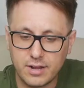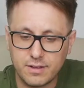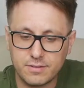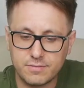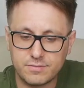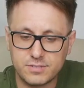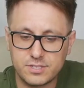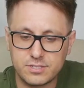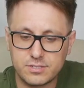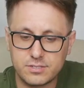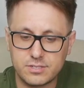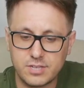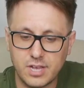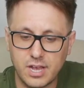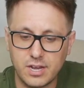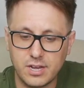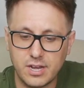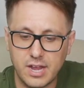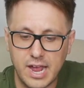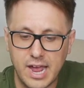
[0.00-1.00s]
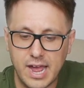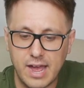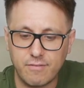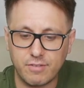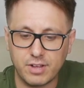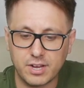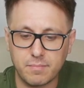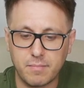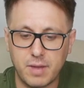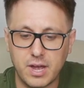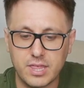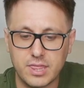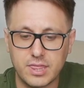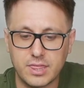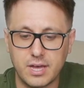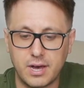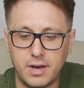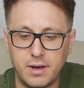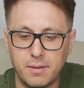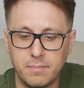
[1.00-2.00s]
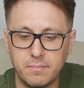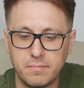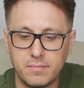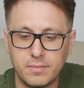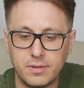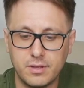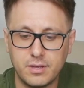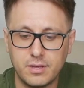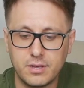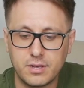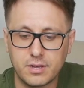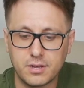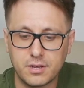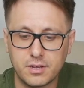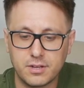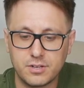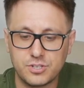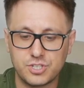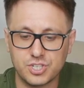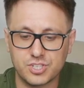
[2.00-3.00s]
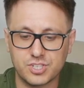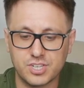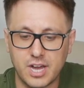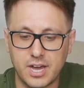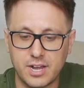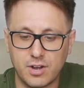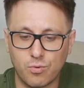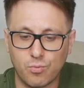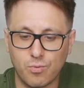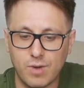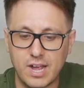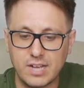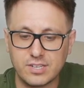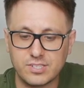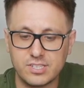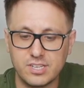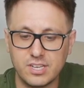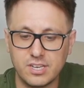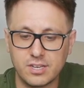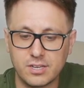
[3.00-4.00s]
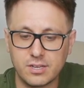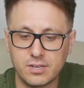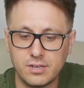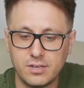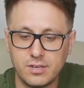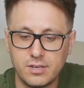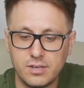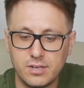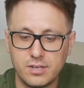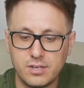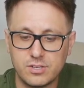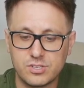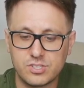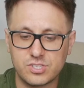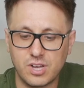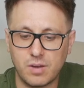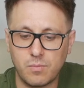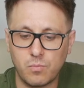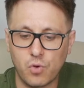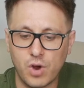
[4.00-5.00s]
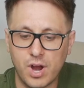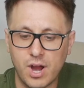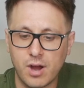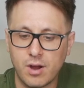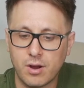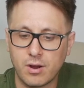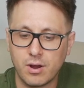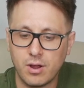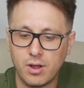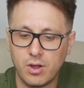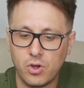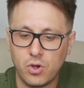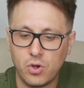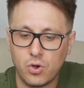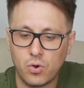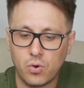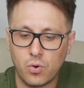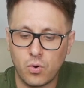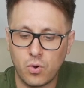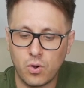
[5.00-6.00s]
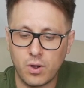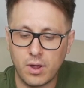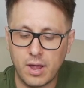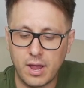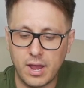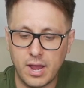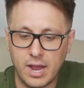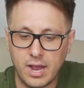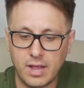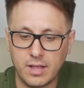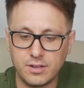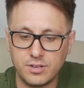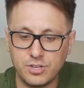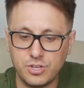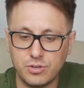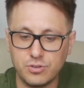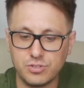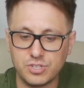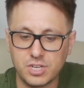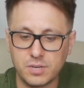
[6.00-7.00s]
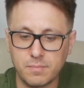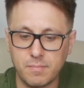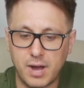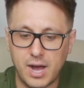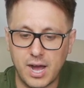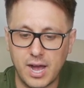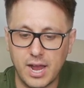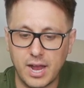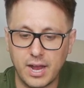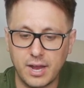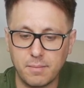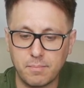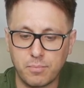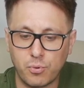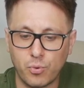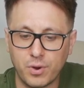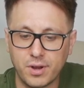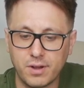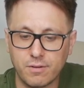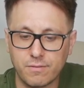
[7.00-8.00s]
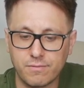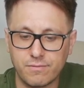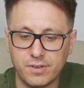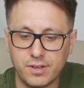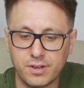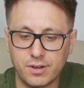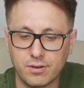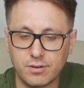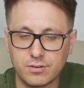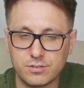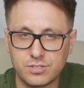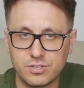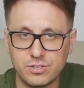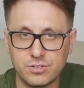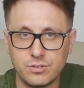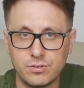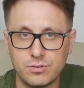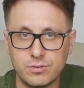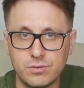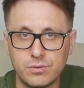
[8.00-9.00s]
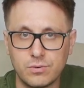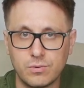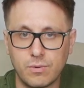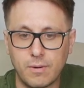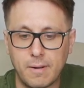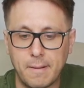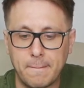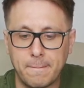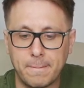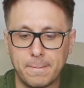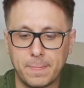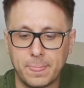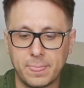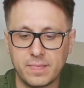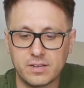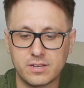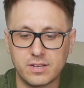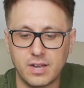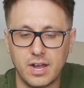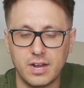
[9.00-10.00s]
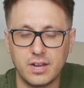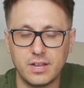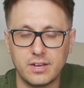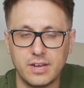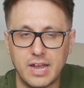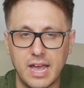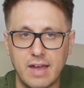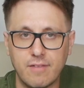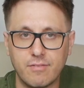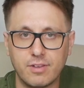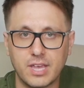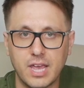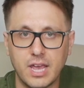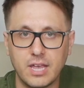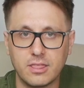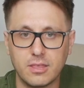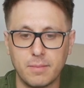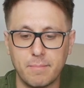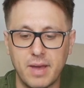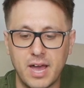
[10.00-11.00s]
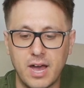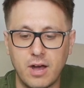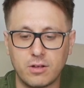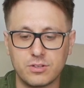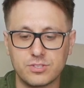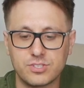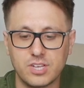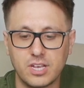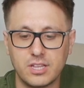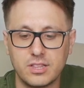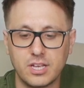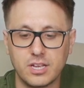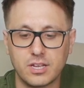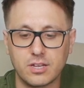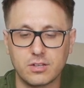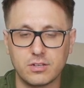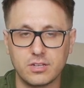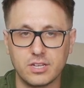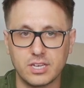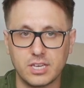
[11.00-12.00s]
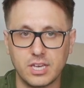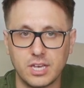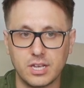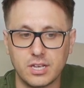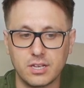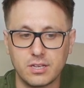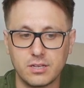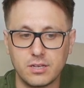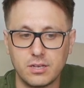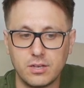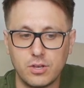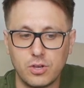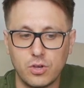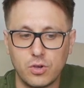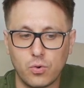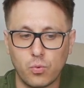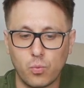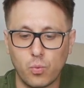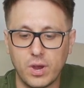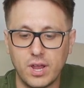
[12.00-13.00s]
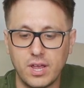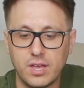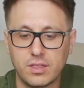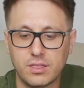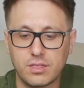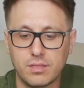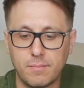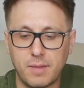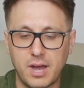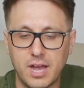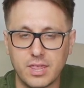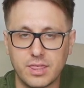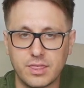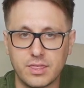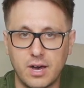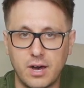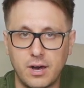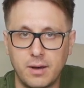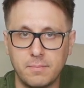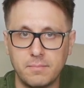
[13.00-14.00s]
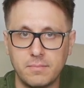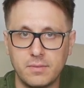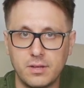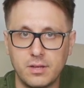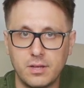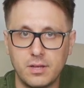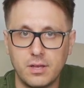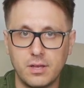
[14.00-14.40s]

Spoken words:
of tend to have like my thumb just kind of resting somewhere and using my pointer finger to kind of navigate the mouse and then clicking with my thumb.